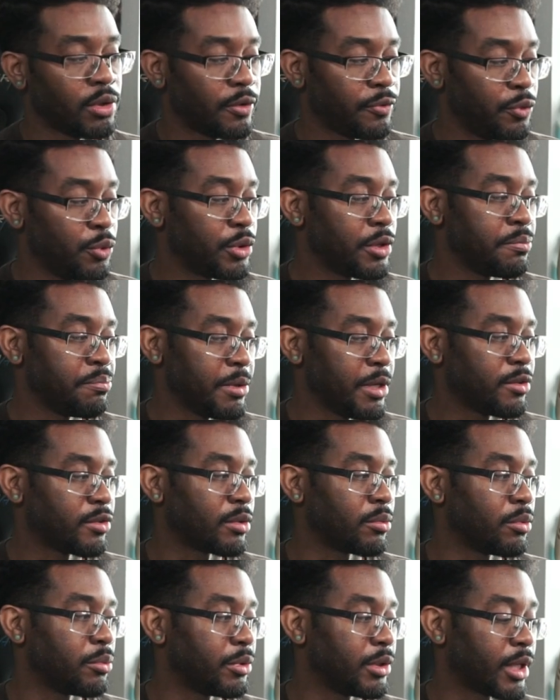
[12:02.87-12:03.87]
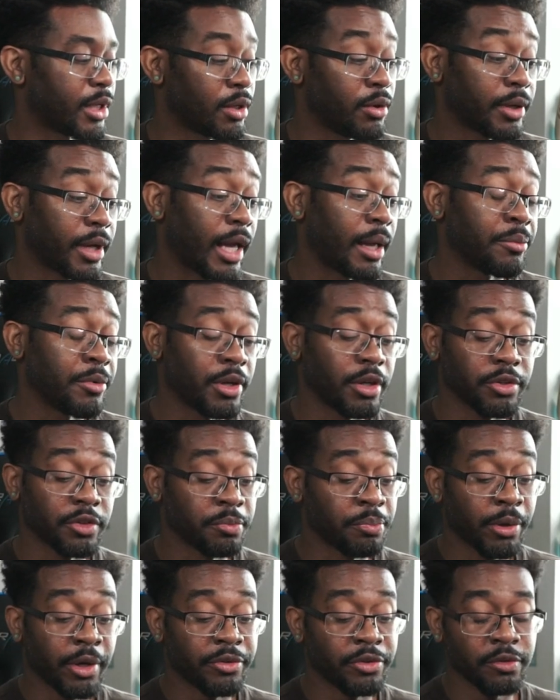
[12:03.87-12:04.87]
if you can beat someone with like, okay, I'm gonna
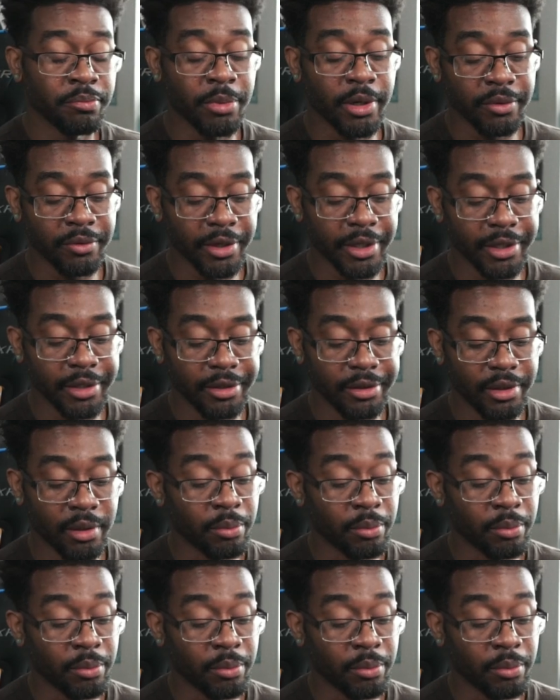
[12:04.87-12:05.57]
just press this button right here,